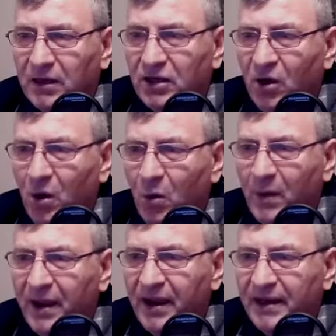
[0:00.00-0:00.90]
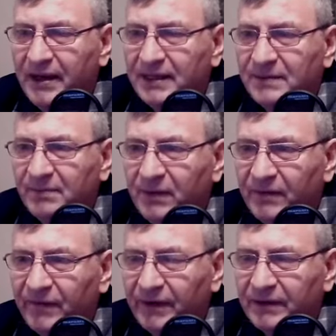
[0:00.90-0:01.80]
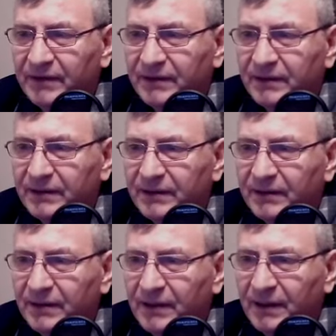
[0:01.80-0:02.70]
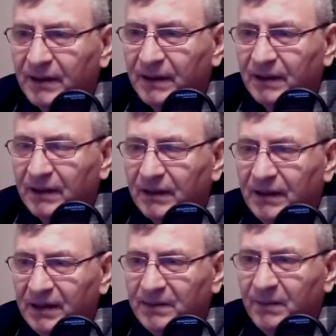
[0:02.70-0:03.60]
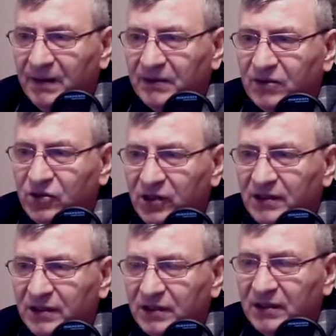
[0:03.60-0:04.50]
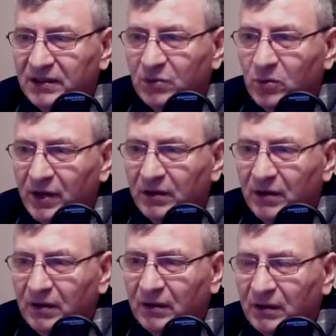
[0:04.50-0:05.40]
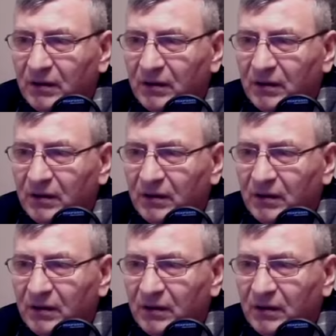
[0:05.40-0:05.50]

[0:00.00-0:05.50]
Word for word: Your way is perfect. This means Jesus is the way, yeah?